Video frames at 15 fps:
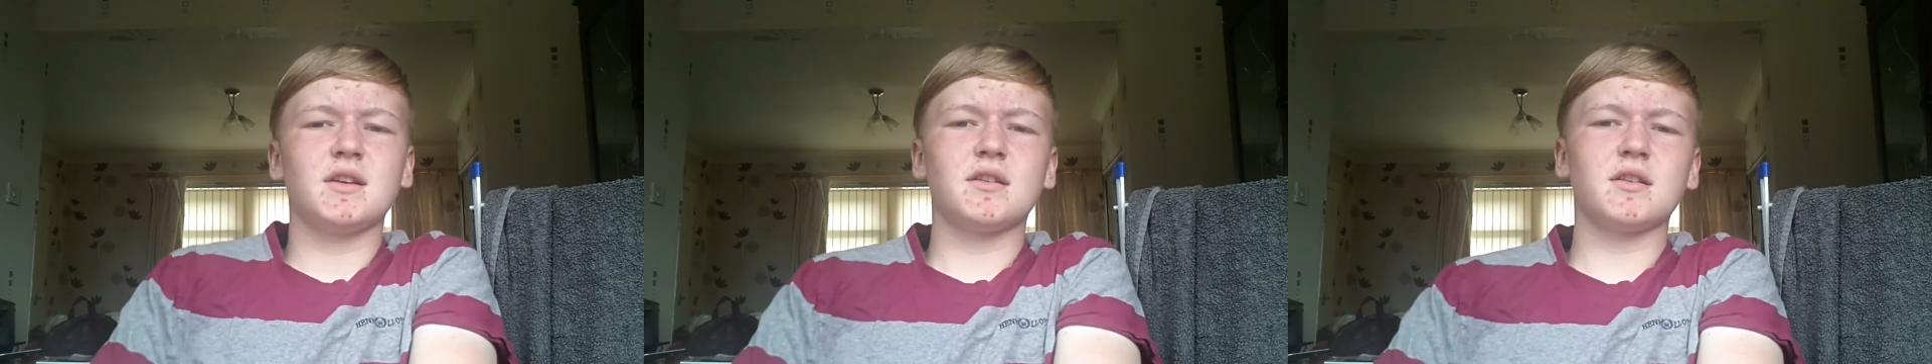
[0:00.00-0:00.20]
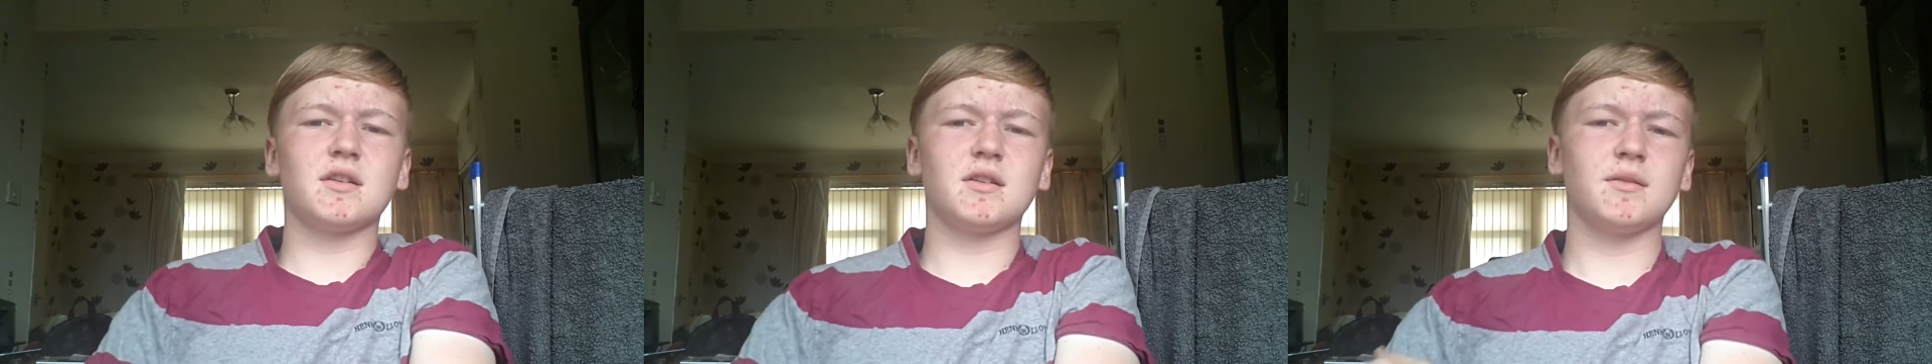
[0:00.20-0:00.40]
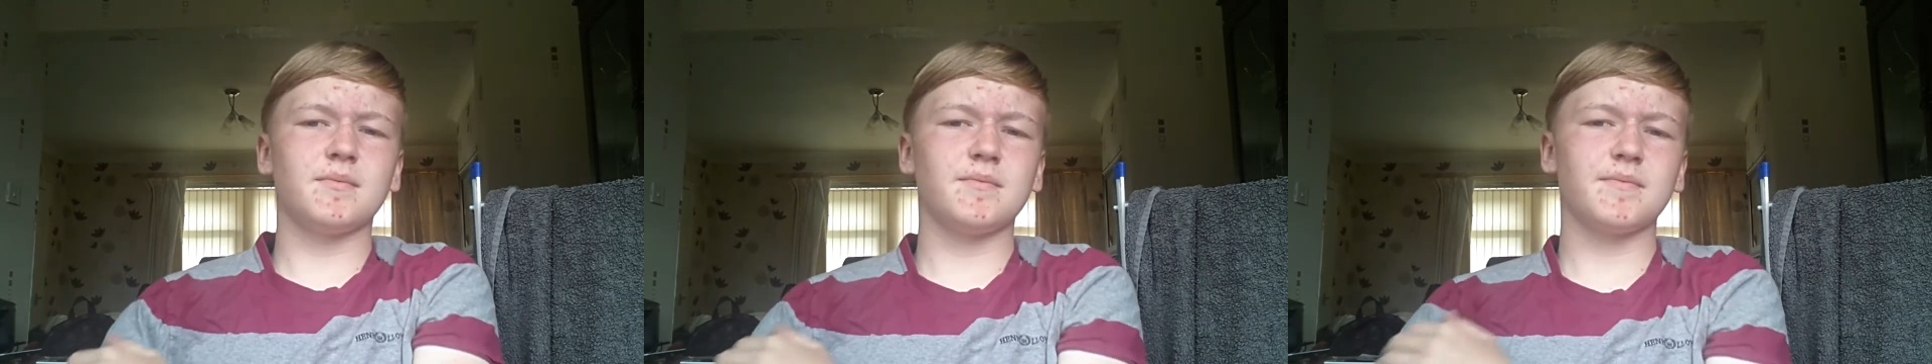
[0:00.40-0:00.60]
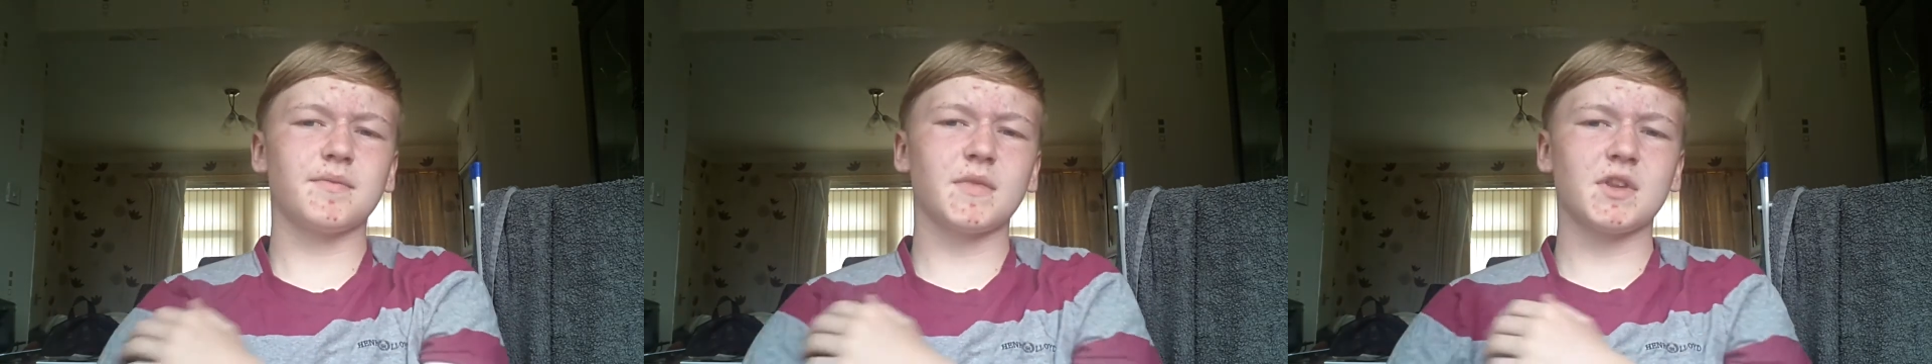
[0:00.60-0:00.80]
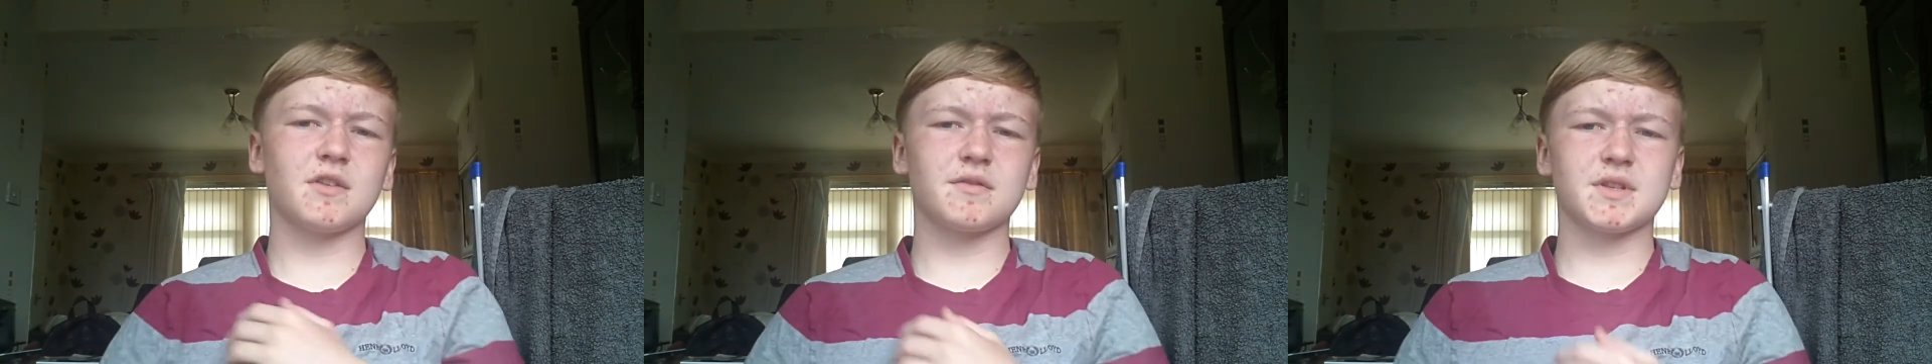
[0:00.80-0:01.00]

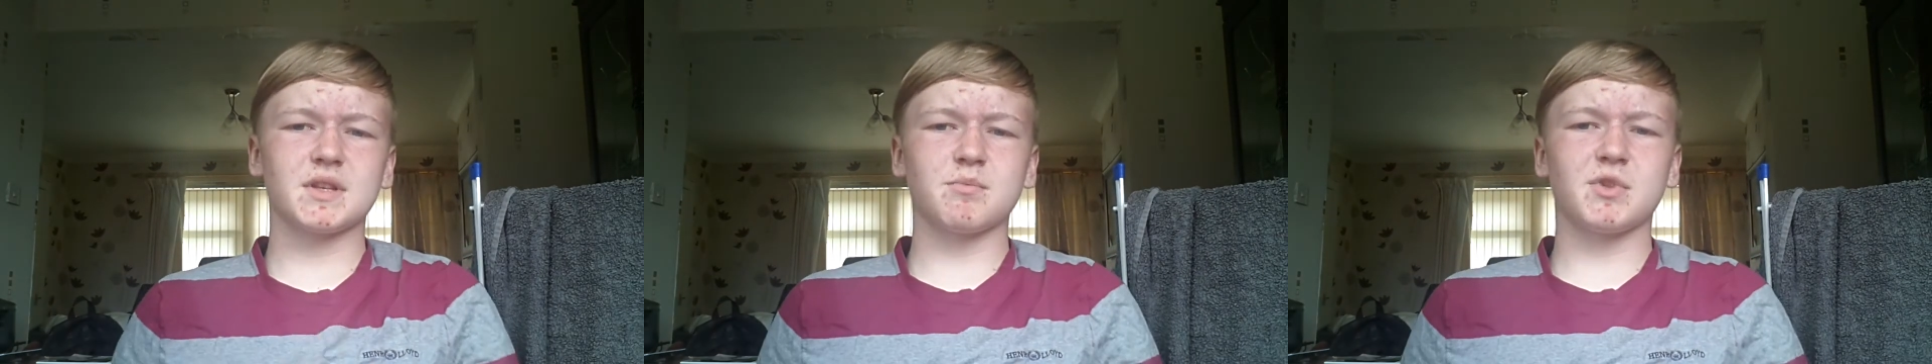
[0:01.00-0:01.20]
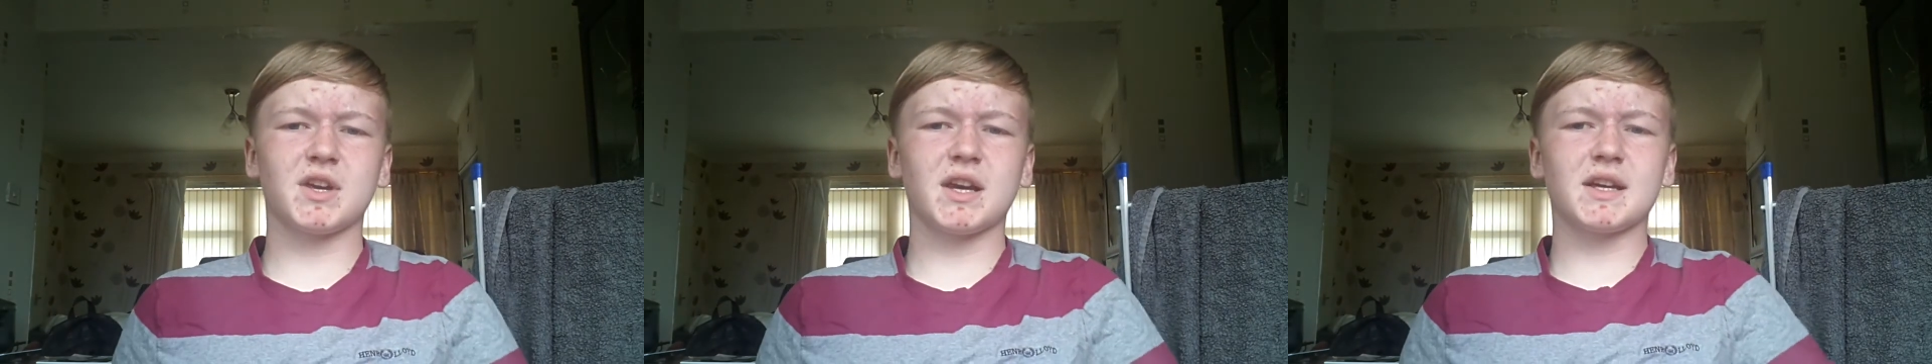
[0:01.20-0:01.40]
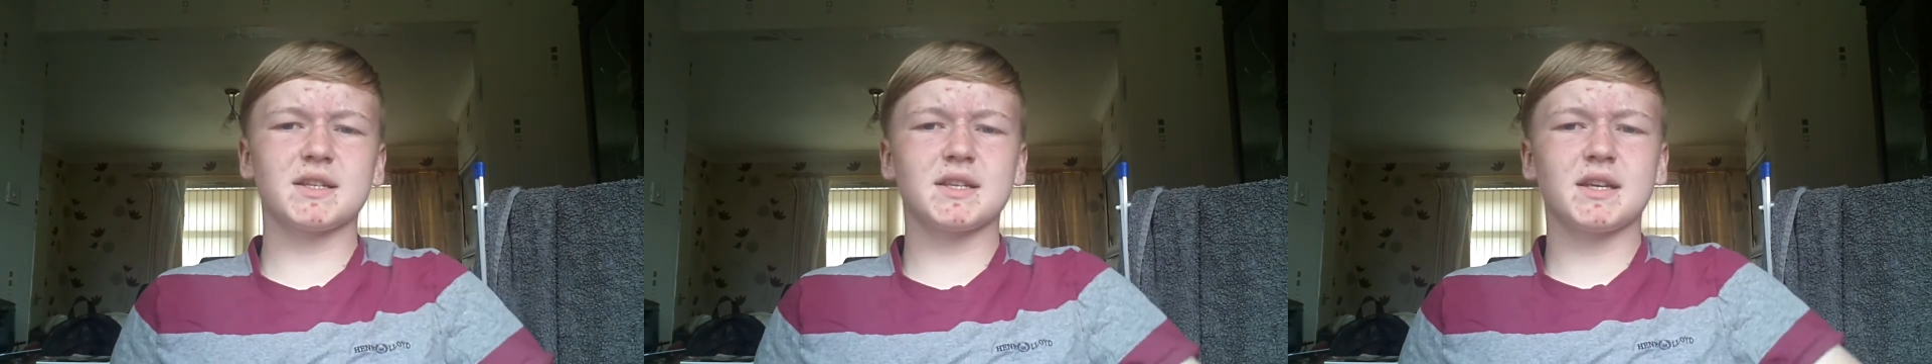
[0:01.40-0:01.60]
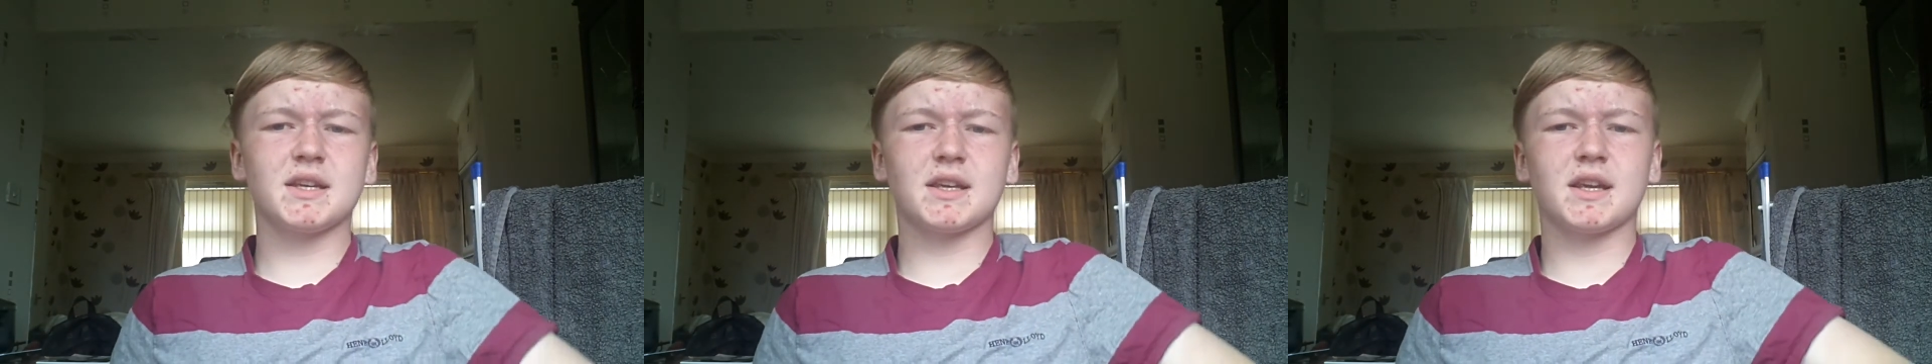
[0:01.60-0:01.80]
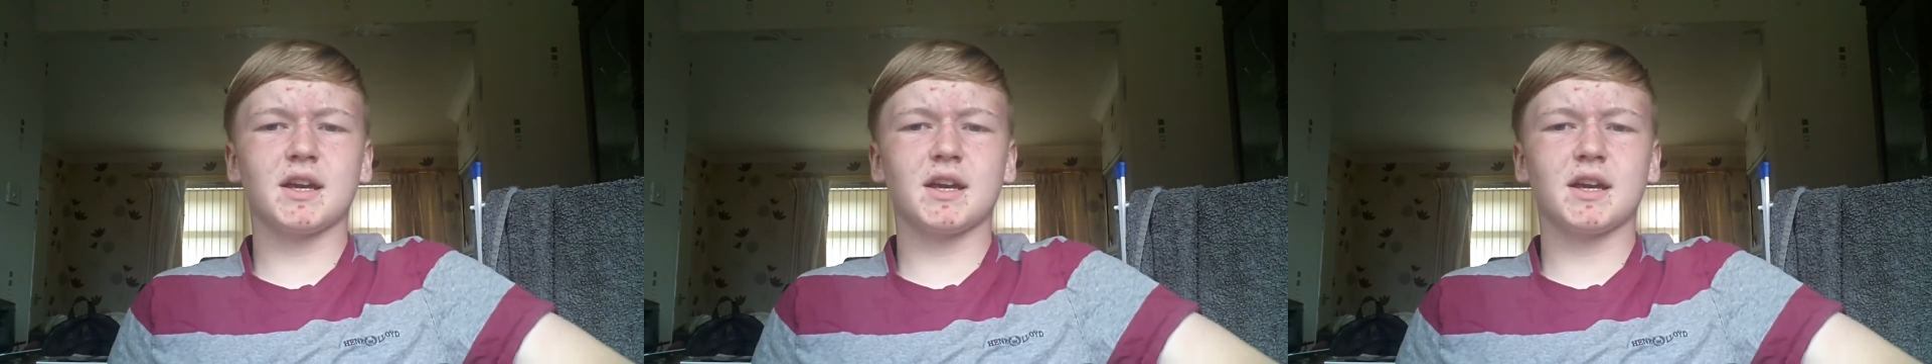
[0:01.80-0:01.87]
Obviously, Bugatti,